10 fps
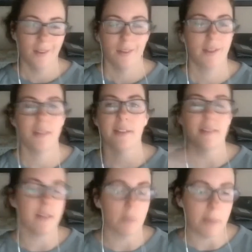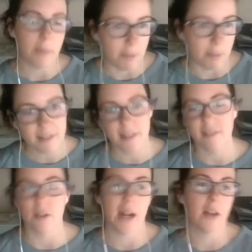can this even be a
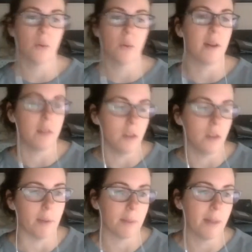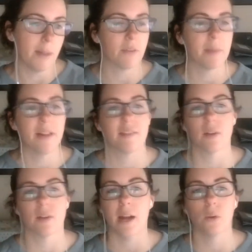business, or how do I, make money from this,
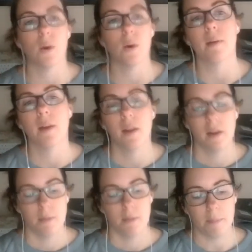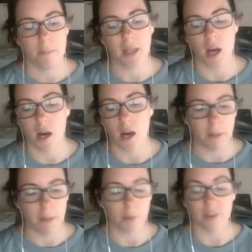or how do I become
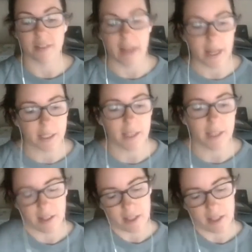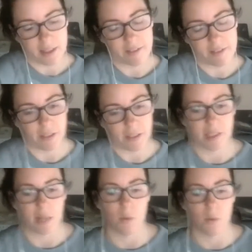a personality that in this field
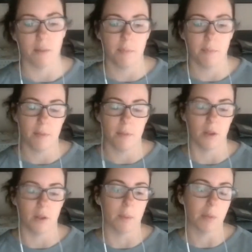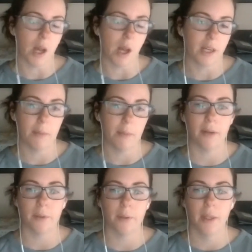that I want to, be blogging
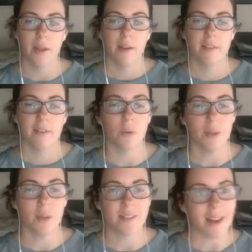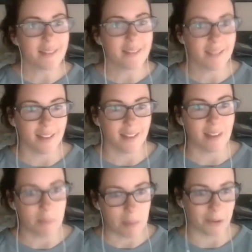about. So it's nice to see
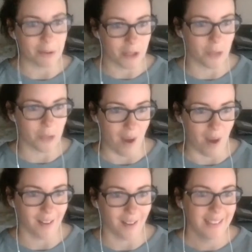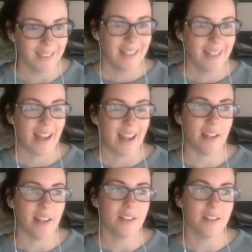that people are doing well,
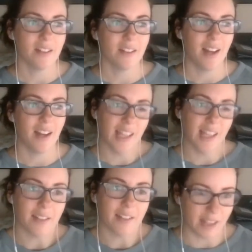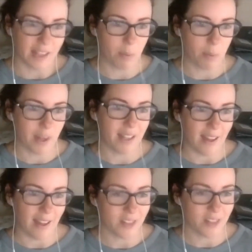and I like celebrating
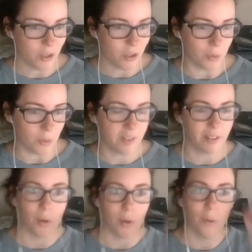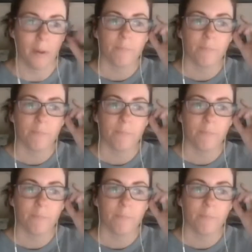that too. So,